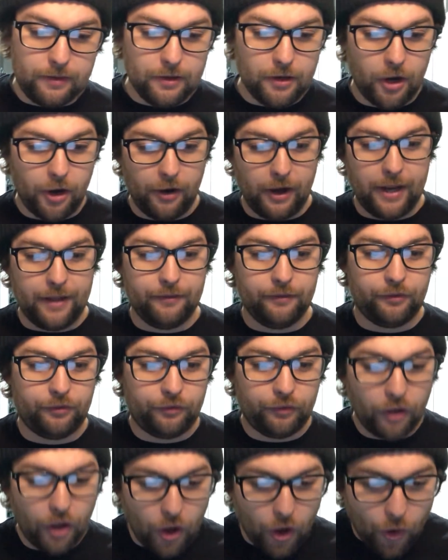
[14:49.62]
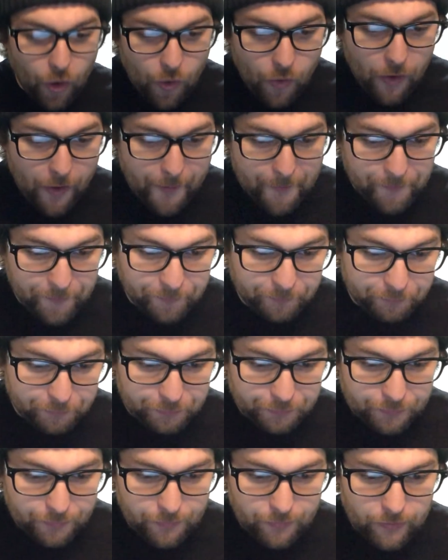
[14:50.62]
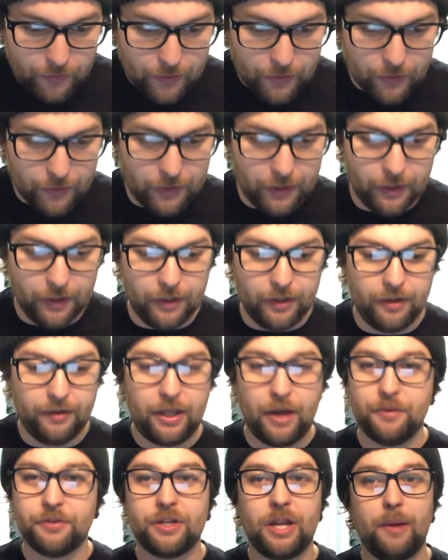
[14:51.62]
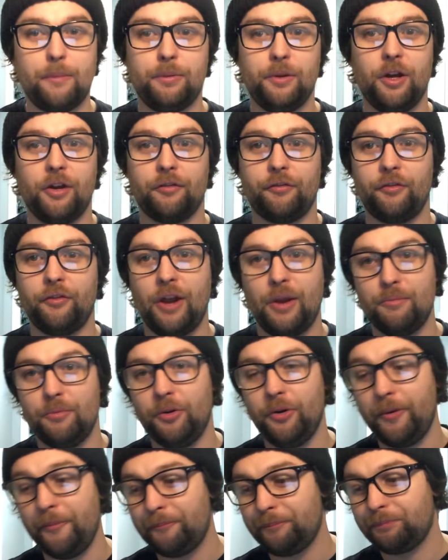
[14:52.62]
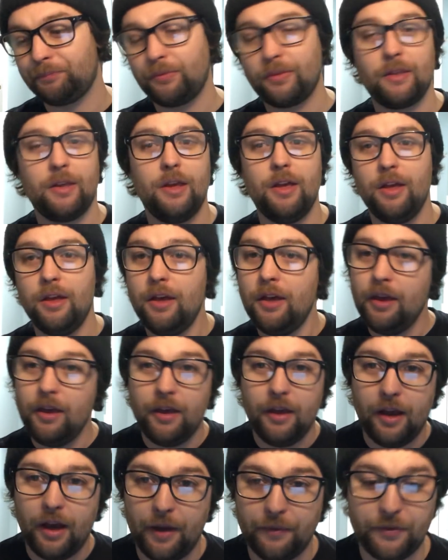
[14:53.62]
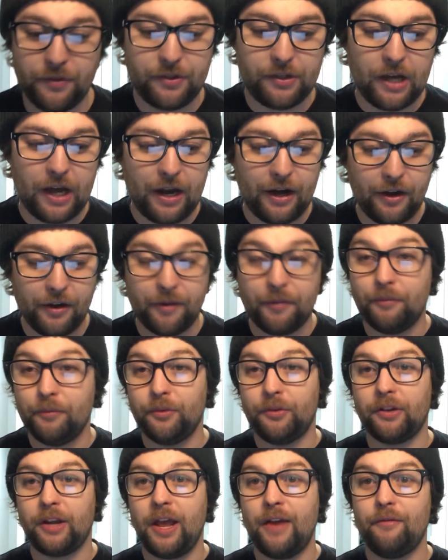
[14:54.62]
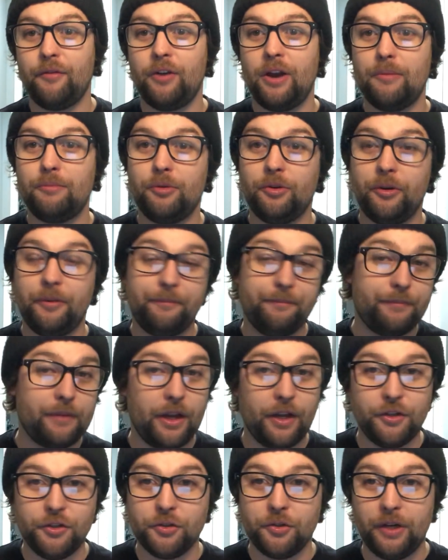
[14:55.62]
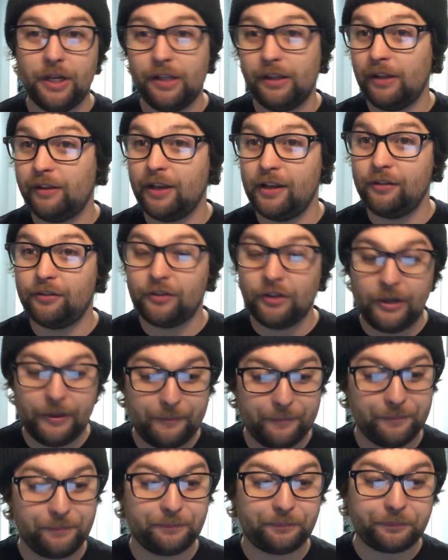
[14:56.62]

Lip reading: All right, so that was not a plug for Red Bull. I'm just tired. I was going to have a Red Bull. I enjoy it. It tastes good.